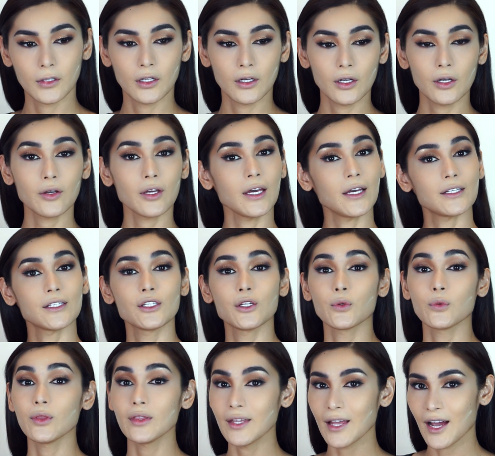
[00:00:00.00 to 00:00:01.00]
Okay, so
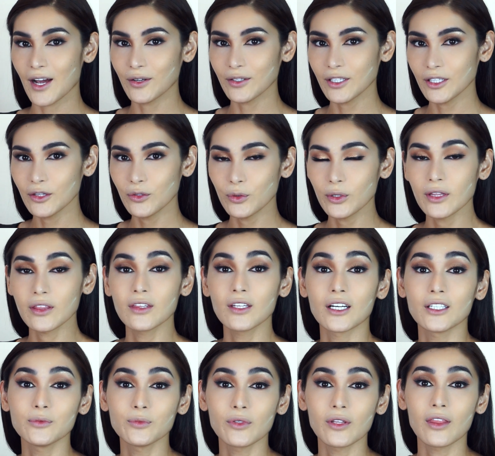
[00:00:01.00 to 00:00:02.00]
now that we're
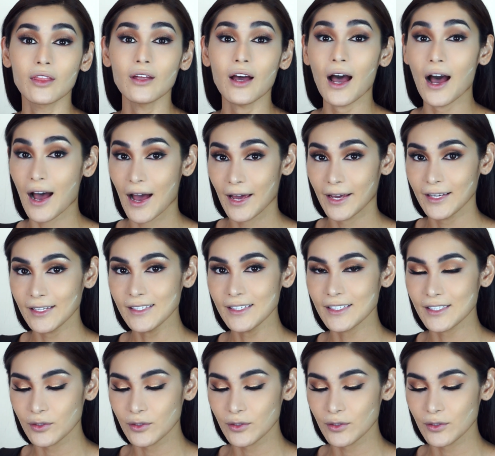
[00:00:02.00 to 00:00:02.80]
done with the eyes,